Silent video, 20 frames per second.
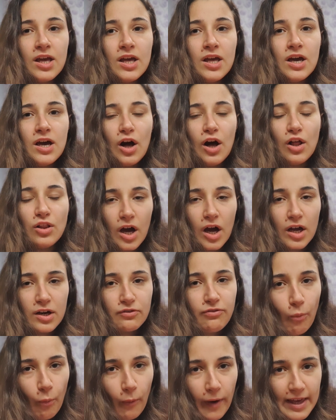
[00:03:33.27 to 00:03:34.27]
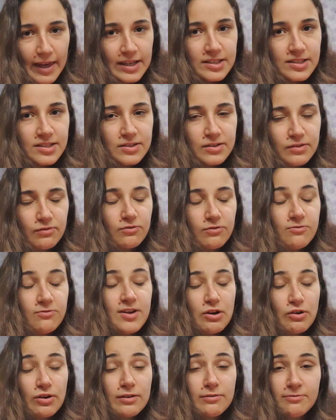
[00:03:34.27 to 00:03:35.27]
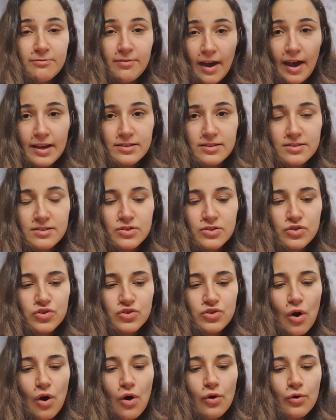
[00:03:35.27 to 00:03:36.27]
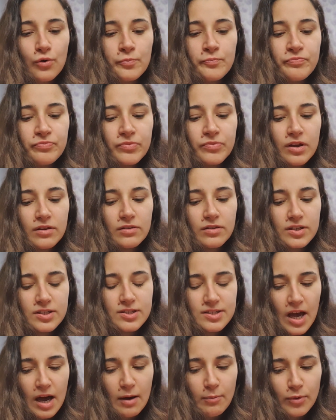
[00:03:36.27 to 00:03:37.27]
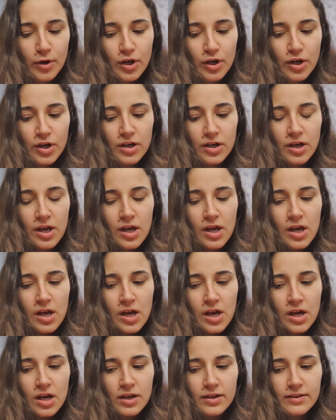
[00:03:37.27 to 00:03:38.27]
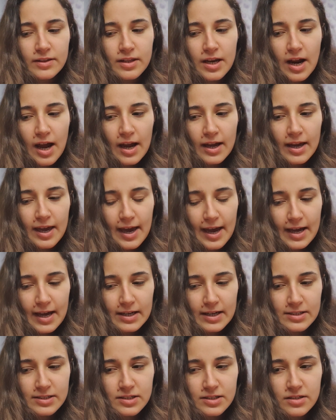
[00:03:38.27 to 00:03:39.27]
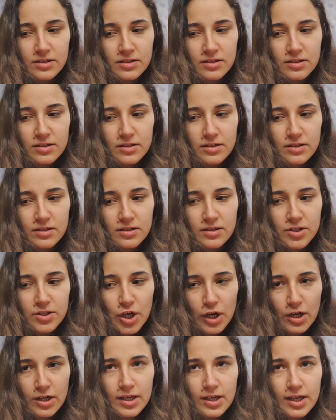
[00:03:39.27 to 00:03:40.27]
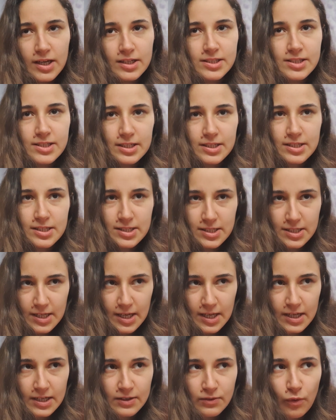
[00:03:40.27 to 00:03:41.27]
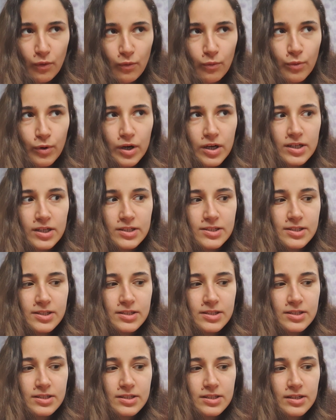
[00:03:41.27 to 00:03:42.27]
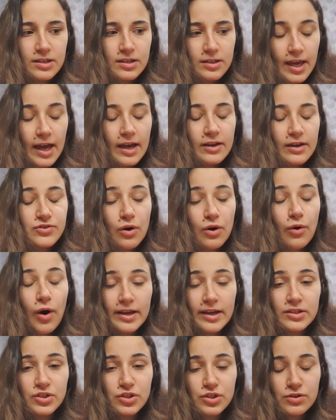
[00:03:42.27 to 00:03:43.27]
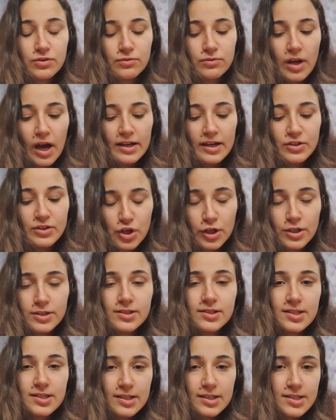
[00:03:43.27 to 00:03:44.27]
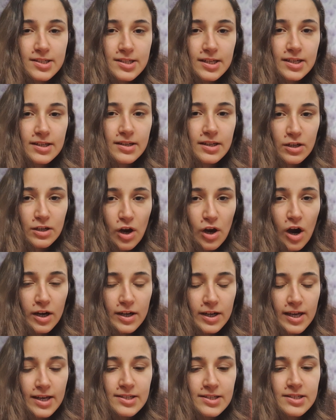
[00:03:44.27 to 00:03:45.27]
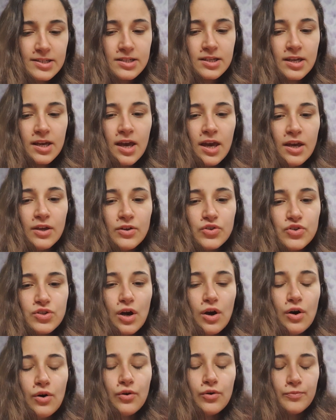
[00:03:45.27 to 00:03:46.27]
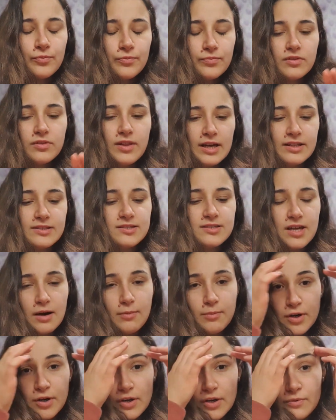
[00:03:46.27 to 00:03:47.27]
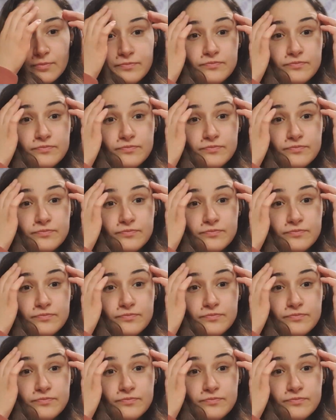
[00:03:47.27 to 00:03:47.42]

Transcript: a lot of weight very fast. So the summer that I had turning 16 was so I turned 16 in August. So that summer